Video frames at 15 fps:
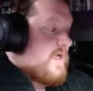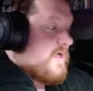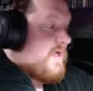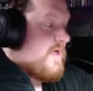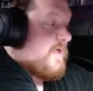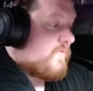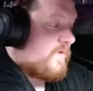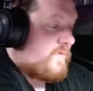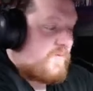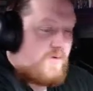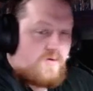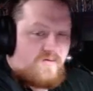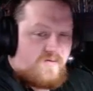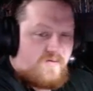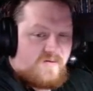three
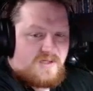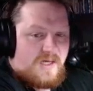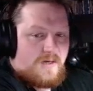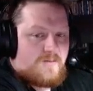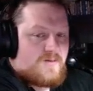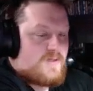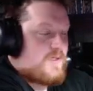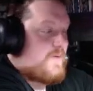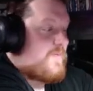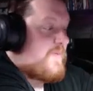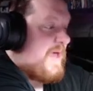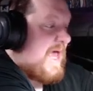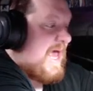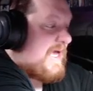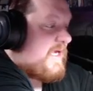beautiful slabs in the
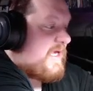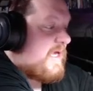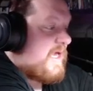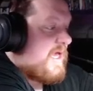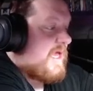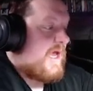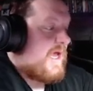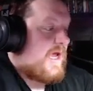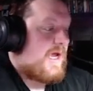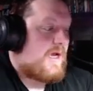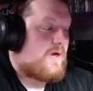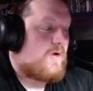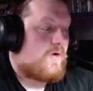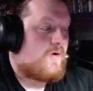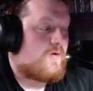back
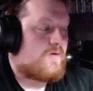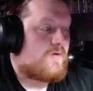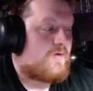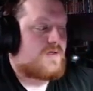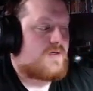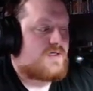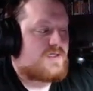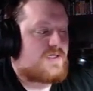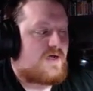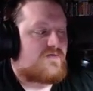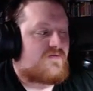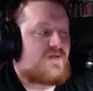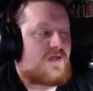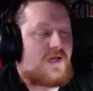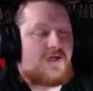and all the stuff
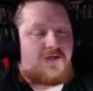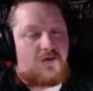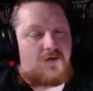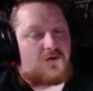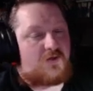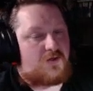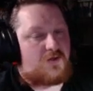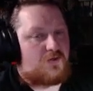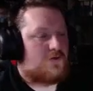that I showed you